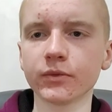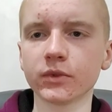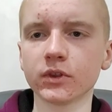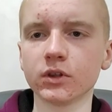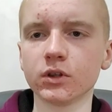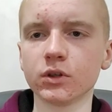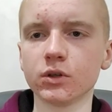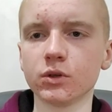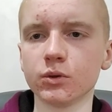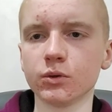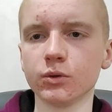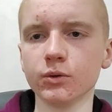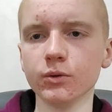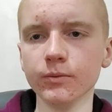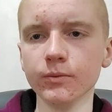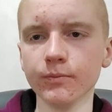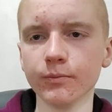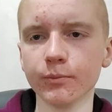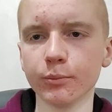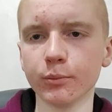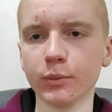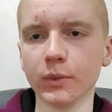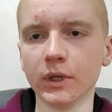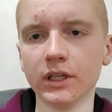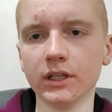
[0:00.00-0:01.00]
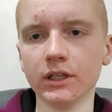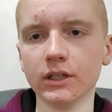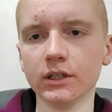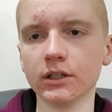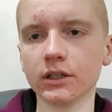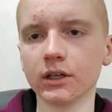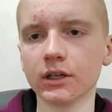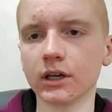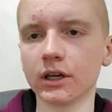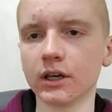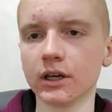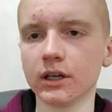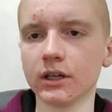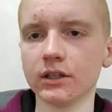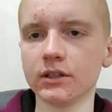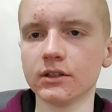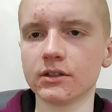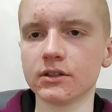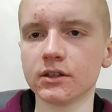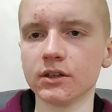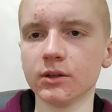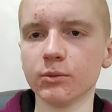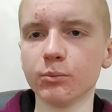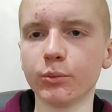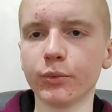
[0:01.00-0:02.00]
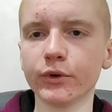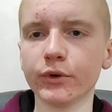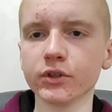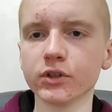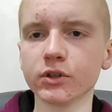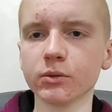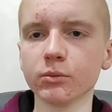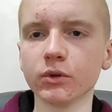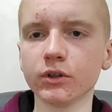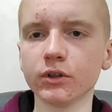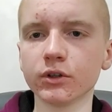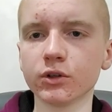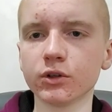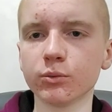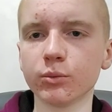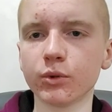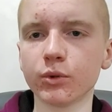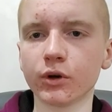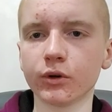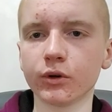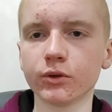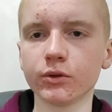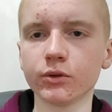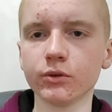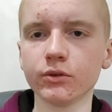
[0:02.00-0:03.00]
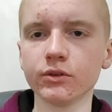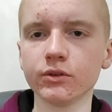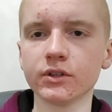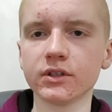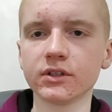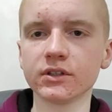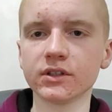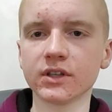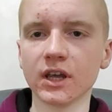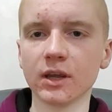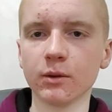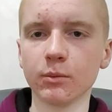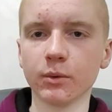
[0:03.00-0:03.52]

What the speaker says: too, meaning it's impossible to produce the same